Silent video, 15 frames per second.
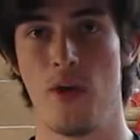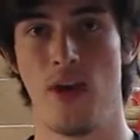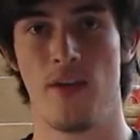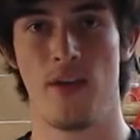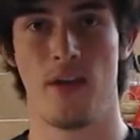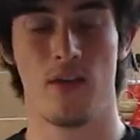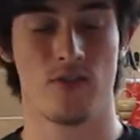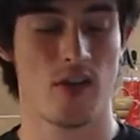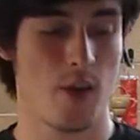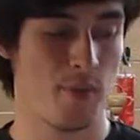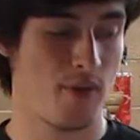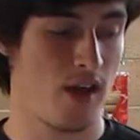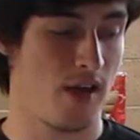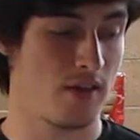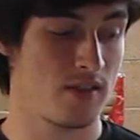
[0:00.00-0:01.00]
and then on top of
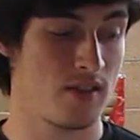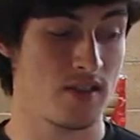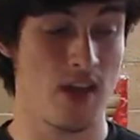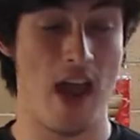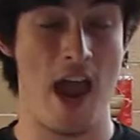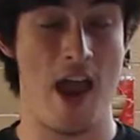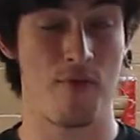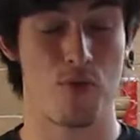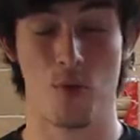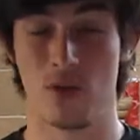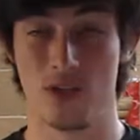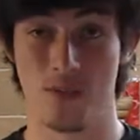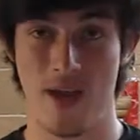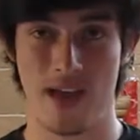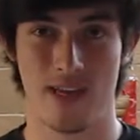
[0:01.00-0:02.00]
that, since
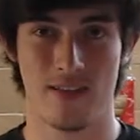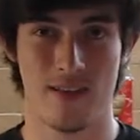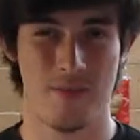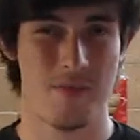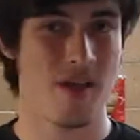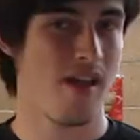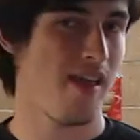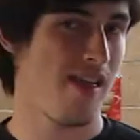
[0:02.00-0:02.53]
everyone's making them,